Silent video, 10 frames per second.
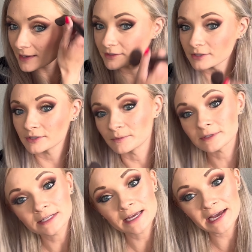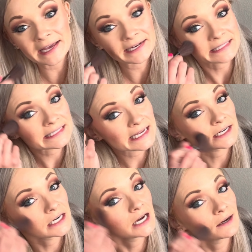I just don't see it and it's not
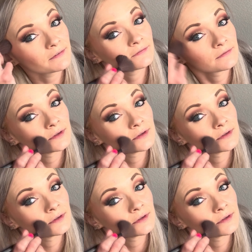enough.